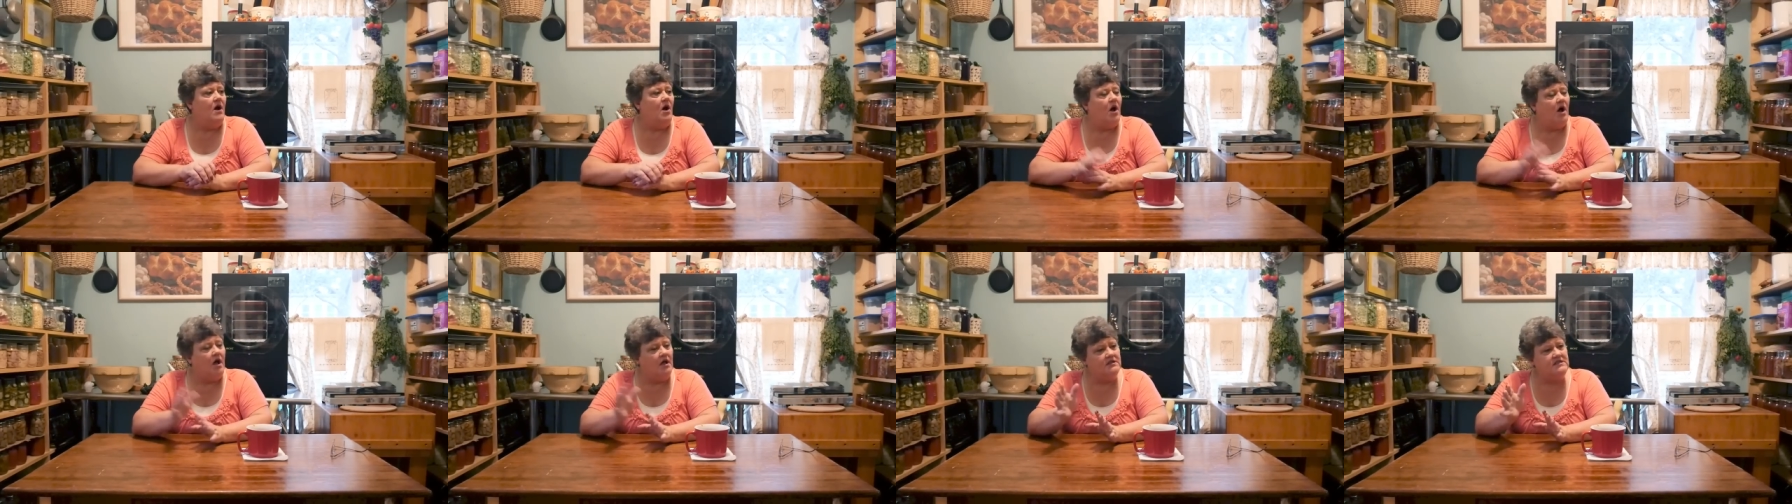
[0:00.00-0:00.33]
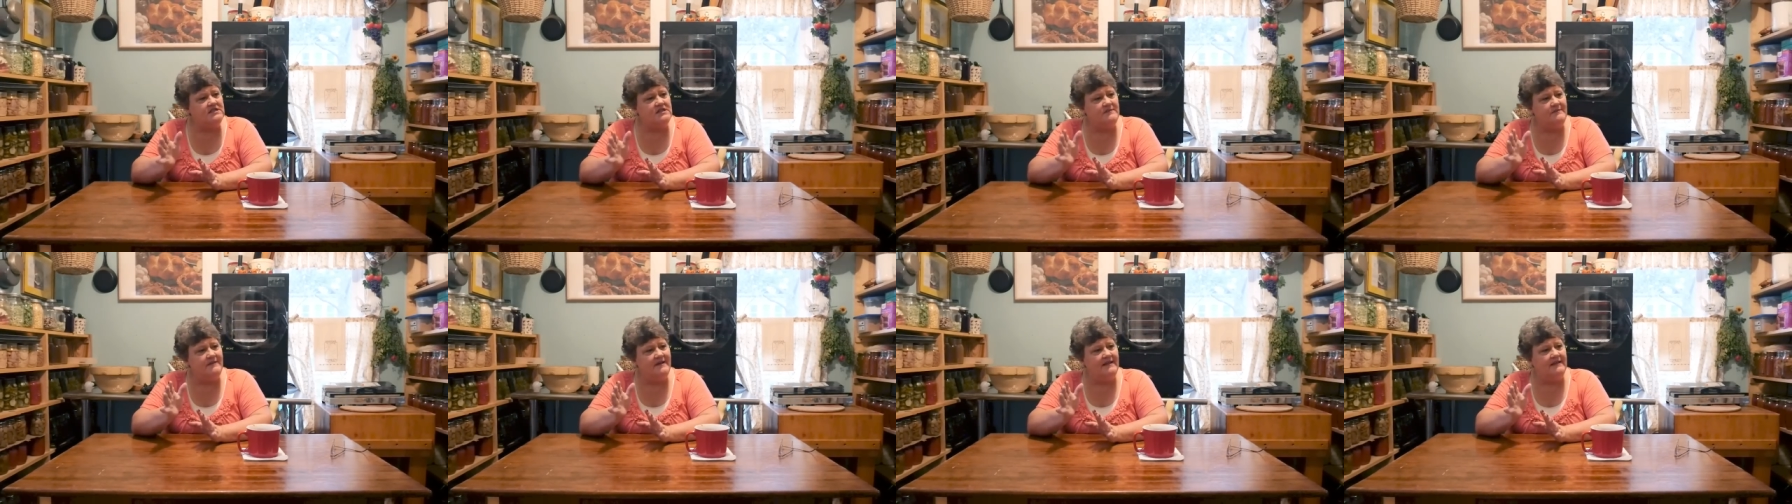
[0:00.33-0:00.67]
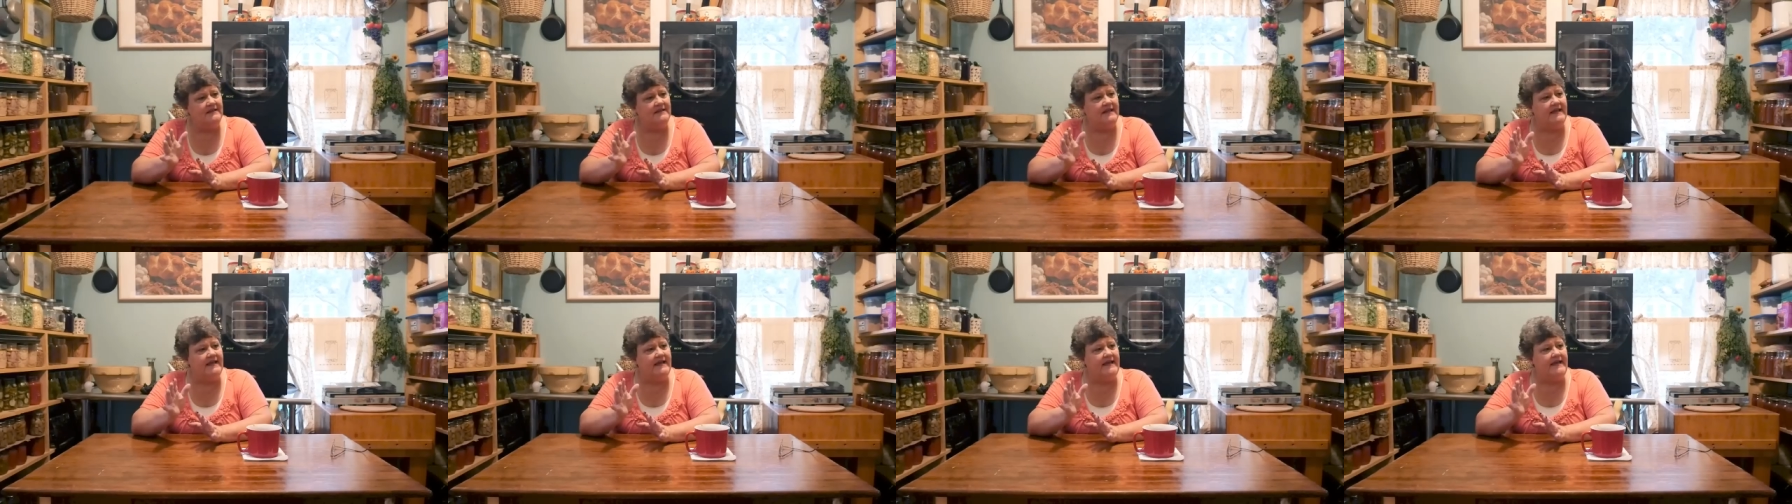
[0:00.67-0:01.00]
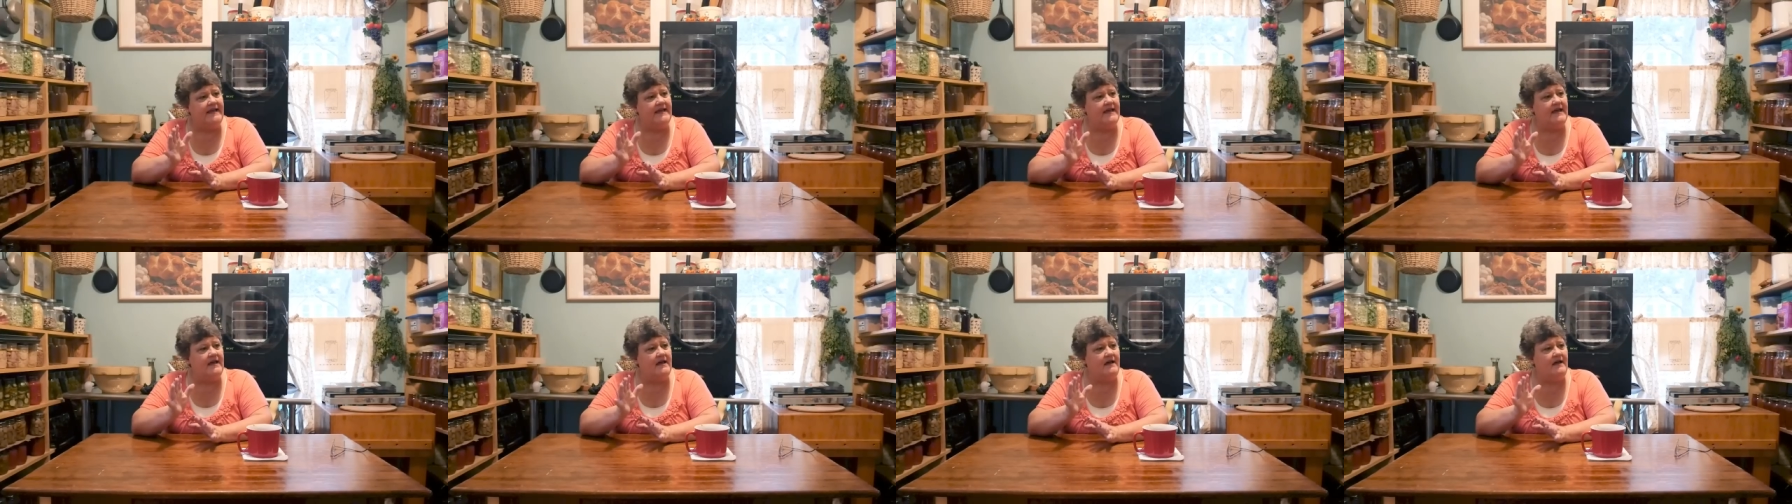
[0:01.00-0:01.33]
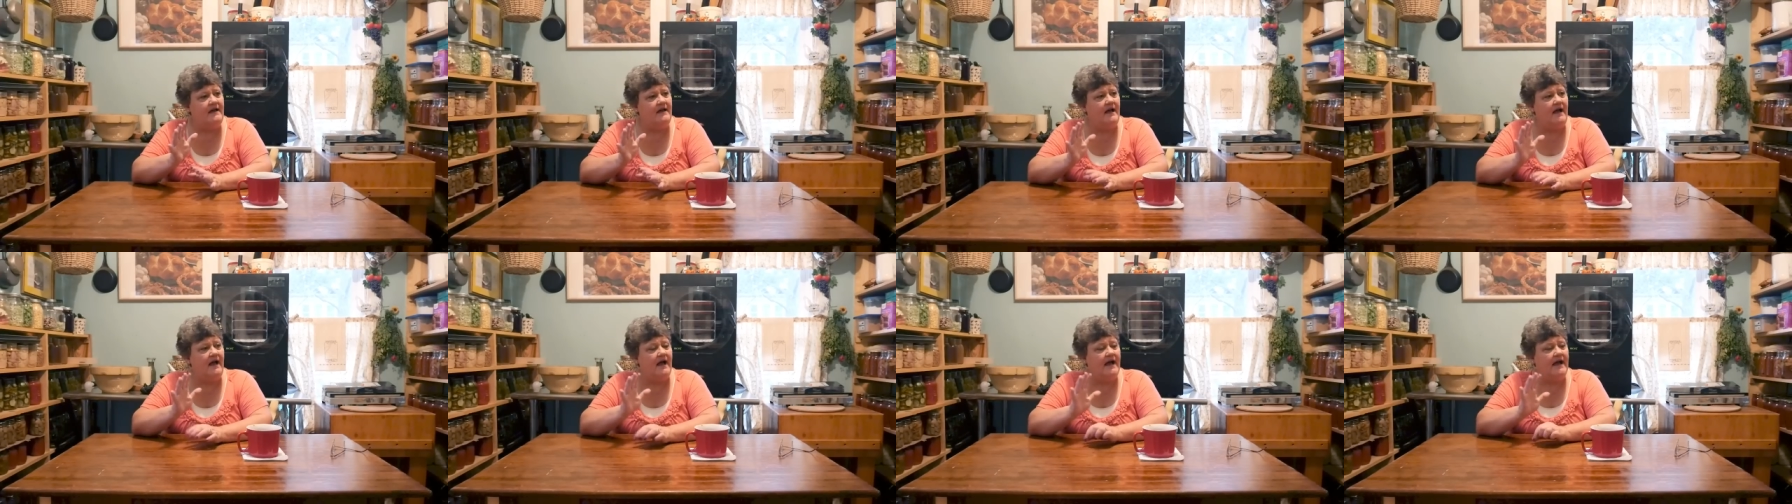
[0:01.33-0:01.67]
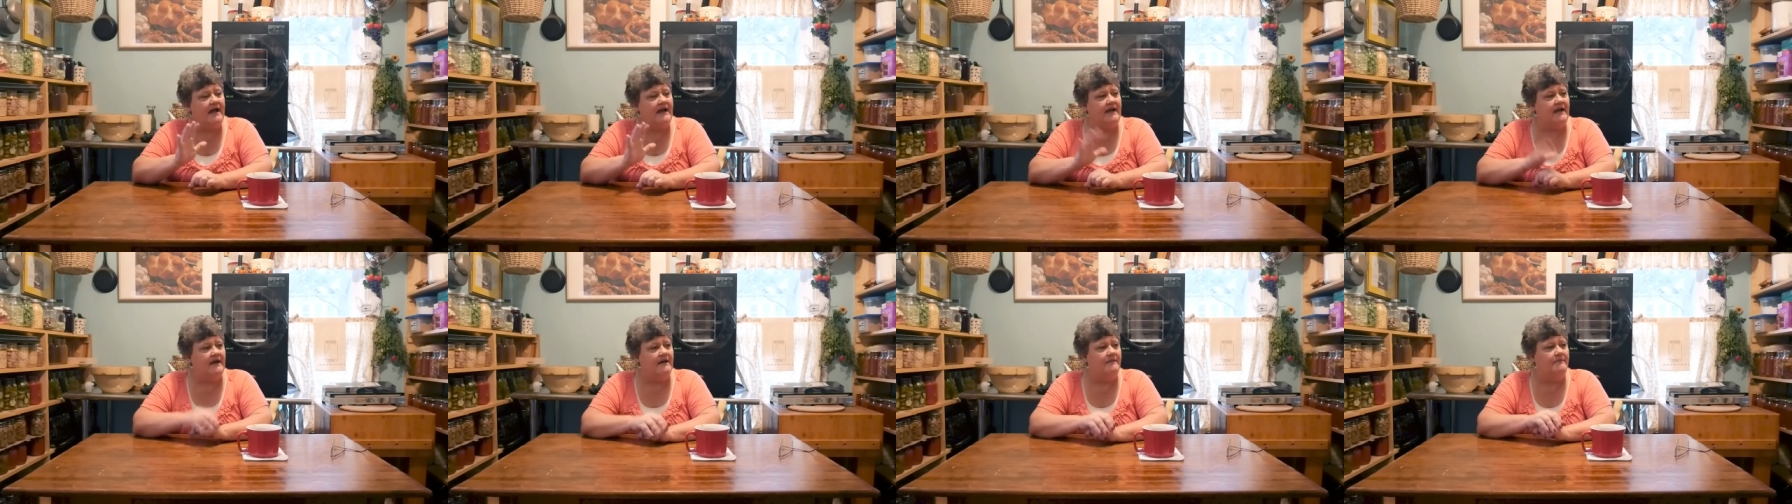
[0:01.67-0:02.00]
Ultimately,
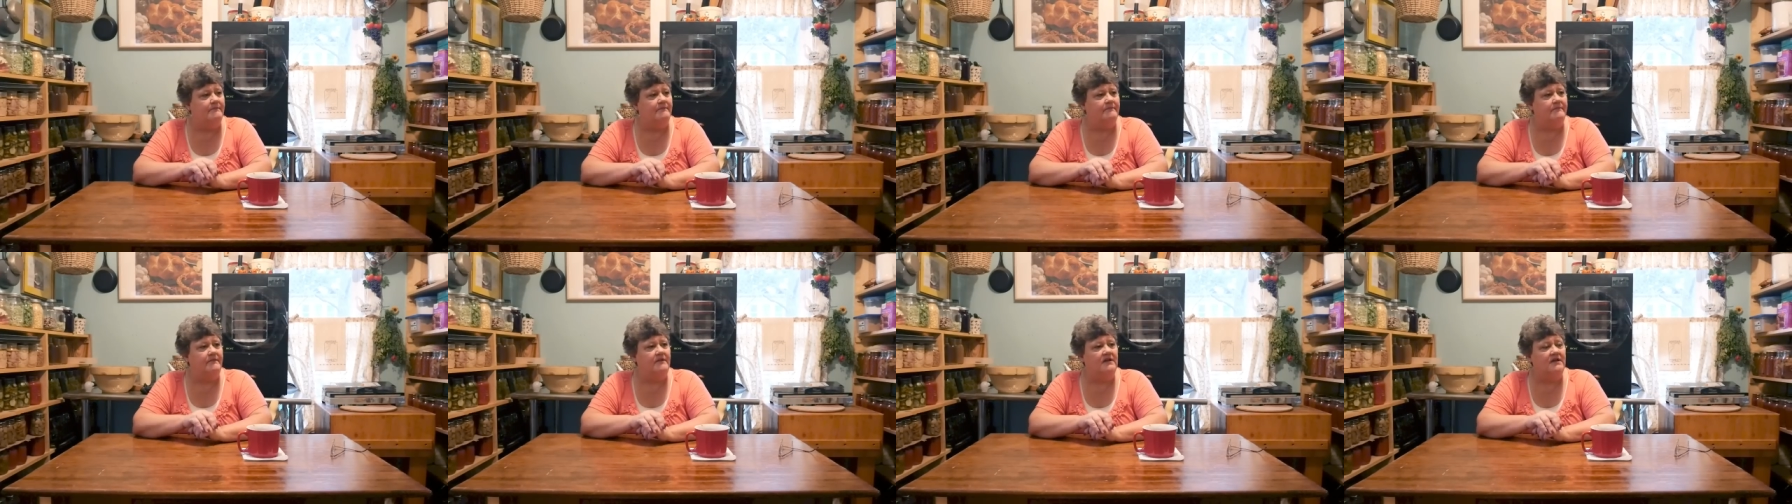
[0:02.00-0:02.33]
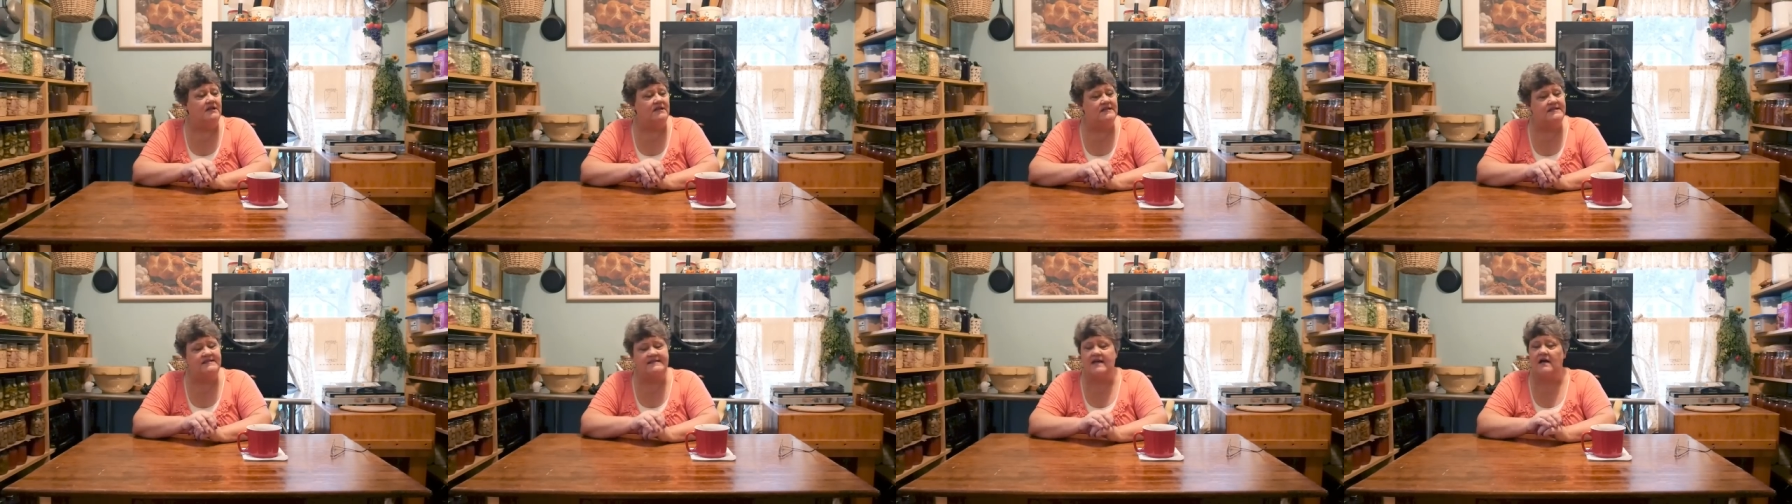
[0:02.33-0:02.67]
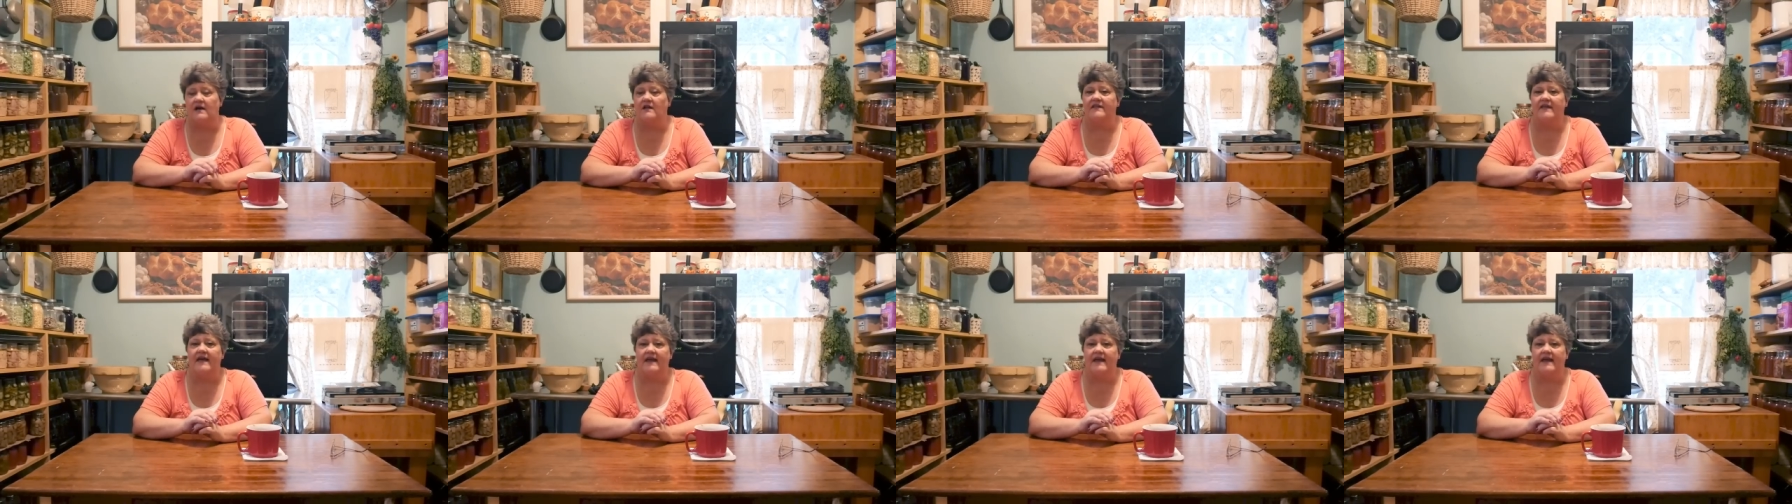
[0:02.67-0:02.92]
I am going to sell